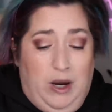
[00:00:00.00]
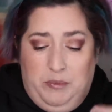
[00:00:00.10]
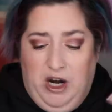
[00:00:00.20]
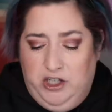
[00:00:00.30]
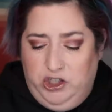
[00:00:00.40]
I
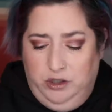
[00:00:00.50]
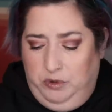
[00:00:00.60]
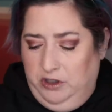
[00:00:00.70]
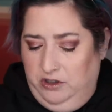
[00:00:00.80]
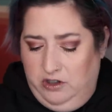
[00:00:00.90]
probably should have
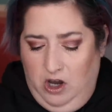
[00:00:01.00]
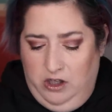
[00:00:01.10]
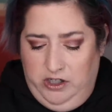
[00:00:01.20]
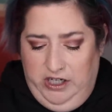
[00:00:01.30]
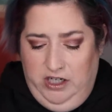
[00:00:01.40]
put a little
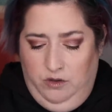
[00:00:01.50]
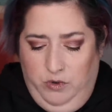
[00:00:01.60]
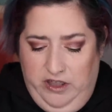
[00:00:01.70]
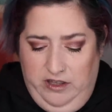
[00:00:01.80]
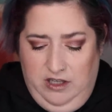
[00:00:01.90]
color in
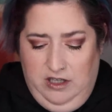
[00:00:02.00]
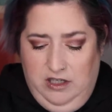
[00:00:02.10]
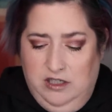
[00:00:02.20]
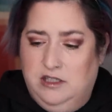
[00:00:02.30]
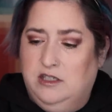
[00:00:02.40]
with
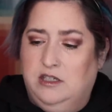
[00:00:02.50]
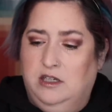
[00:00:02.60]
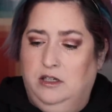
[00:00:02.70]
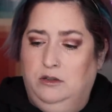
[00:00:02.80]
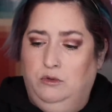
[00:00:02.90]
it.
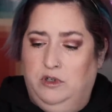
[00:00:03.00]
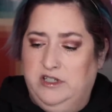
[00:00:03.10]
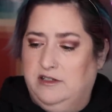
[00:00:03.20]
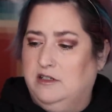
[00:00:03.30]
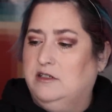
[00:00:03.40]
Ooh, what
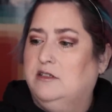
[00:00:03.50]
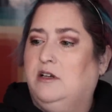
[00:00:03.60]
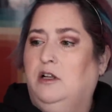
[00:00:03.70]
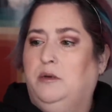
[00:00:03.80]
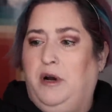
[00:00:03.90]
is this?
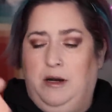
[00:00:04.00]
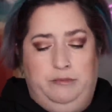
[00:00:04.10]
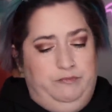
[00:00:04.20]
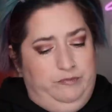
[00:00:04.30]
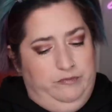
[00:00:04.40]
Colourpop.
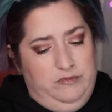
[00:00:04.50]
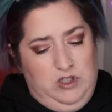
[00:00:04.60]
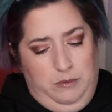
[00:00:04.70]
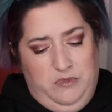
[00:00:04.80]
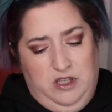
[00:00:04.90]

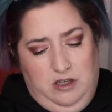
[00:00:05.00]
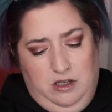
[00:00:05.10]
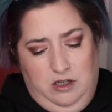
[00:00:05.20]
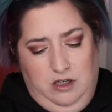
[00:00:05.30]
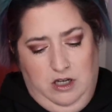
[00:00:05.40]

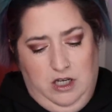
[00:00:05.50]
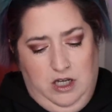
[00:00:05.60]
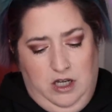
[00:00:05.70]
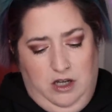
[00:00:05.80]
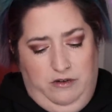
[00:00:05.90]
Something.
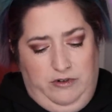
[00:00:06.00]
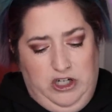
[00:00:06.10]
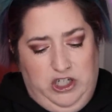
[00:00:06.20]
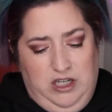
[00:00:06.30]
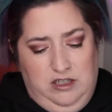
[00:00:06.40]

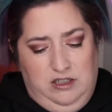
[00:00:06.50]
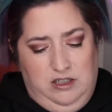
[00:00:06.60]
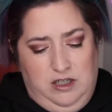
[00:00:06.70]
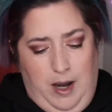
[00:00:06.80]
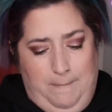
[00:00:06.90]
Fresh
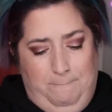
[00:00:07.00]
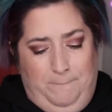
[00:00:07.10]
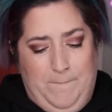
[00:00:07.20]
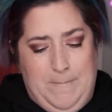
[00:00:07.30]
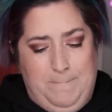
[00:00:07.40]
Kiss.
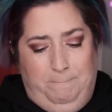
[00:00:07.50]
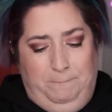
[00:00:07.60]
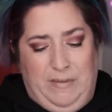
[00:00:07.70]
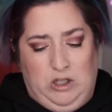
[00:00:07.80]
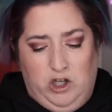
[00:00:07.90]

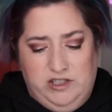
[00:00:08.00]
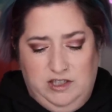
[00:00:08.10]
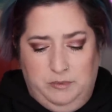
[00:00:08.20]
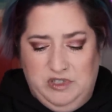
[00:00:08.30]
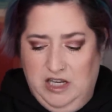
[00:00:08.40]
Glossy
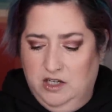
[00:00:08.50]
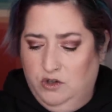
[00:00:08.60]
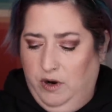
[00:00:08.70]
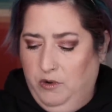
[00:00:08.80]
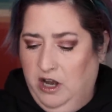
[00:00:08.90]
lip stain.
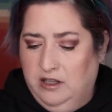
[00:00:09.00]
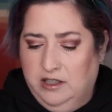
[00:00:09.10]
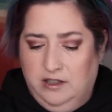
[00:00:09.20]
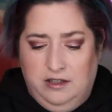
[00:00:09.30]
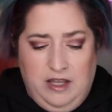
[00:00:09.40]
Do I want a
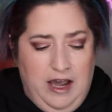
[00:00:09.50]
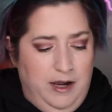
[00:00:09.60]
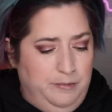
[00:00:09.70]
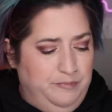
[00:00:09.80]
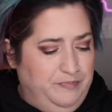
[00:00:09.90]
little of
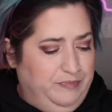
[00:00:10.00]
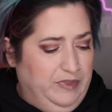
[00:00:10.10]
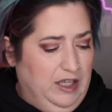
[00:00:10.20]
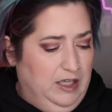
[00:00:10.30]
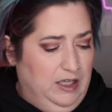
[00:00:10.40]
that?
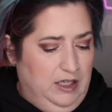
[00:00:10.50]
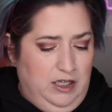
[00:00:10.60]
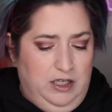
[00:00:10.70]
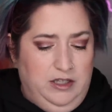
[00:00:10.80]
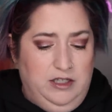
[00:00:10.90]

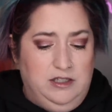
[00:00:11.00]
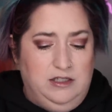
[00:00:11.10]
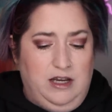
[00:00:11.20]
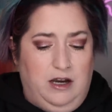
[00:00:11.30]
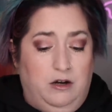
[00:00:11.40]
This
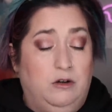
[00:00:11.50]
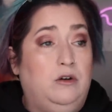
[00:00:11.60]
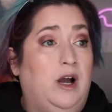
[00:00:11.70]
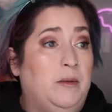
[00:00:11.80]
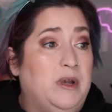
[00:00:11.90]
is
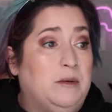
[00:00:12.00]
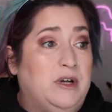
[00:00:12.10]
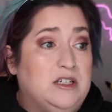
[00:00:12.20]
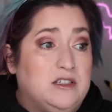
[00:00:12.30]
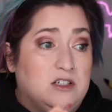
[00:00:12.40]
how I make
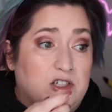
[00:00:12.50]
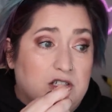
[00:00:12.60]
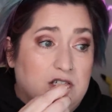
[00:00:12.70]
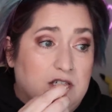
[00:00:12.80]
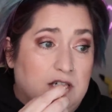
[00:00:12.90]
my
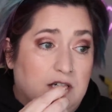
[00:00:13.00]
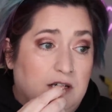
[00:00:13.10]
decisions.